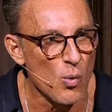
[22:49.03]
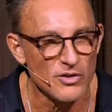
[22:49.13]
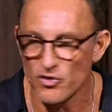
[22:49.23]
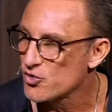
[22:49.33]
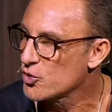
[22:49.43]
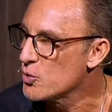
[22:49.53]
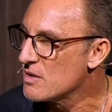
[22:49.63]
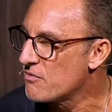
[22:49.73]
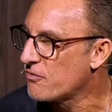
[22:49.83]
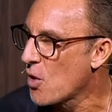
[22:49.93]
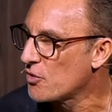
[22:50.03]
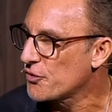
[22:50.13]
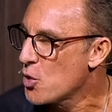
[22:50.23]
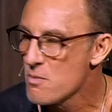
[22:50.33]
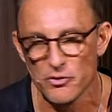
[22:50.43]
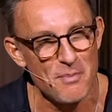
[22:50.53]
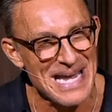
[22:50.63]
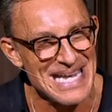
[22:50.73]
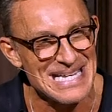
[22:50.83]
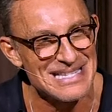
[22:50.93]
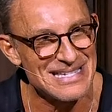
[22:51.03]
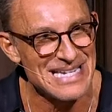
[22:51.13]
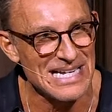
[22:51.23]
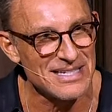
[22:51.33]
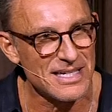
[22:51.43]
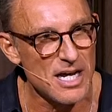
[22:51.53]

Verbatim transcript: what's true and false, almost by instinct.